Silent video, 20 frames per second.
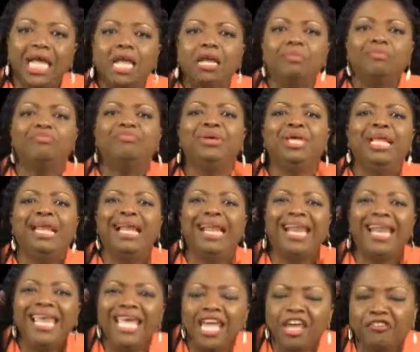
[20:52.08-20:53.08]
in
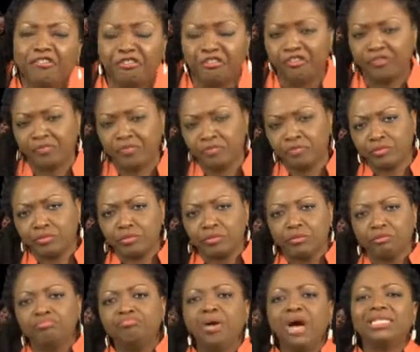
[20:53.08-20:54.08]
belief,
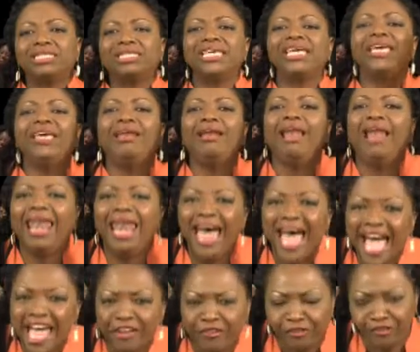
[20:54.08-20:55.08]
but in
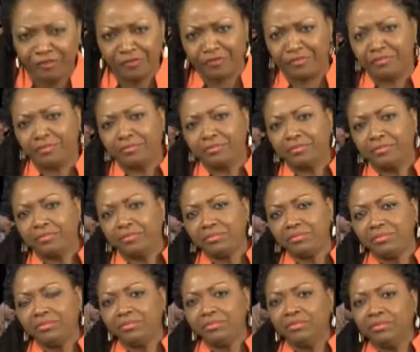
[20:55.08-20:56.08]
life.
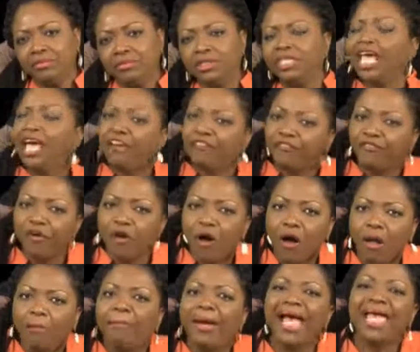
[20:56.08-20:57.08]

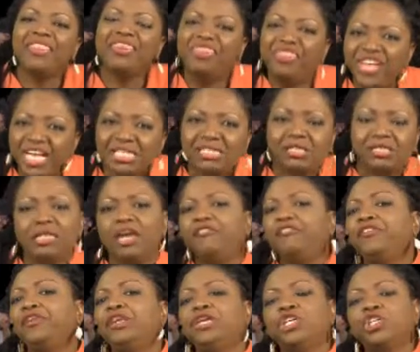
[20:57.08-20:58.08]
Therefore, by this
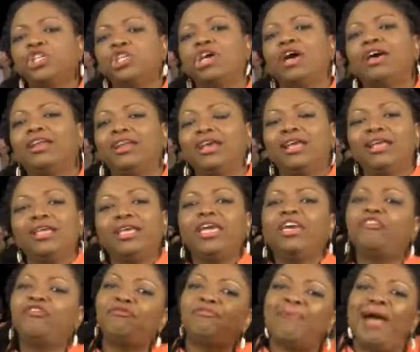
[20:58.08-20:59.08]
definition,
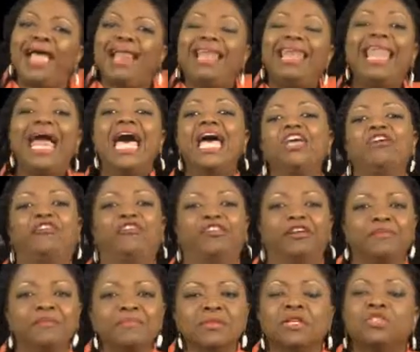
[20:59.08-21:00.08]
if my
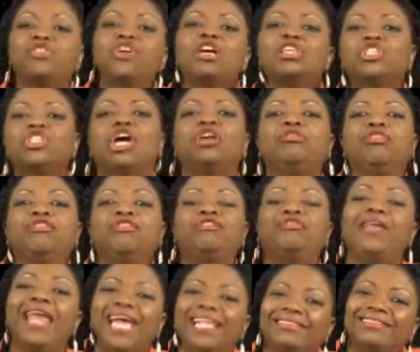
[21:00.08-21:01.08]
life does not
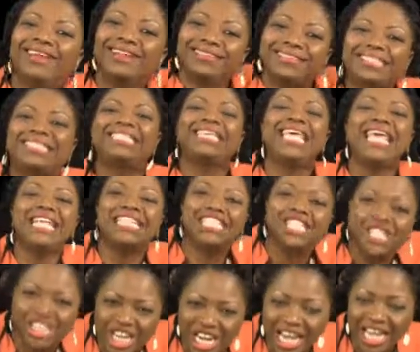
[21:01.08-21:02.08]
reflect the
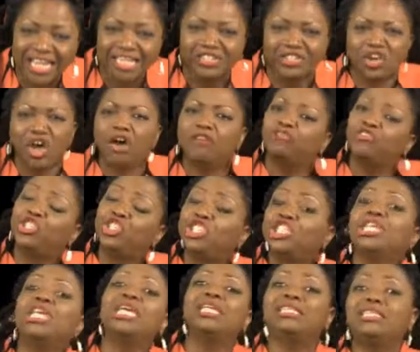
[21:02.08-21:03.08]
teachings of
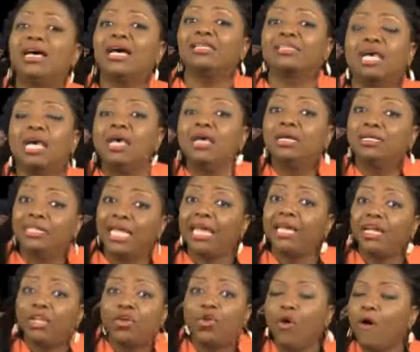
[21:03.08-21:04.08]
Jesus,
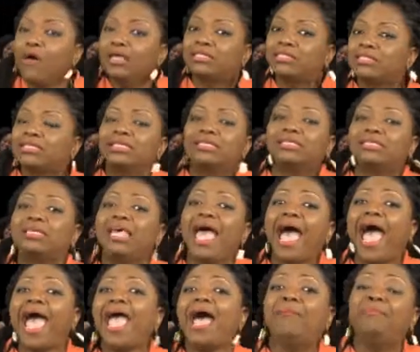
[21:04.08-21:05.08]
then it goes to say I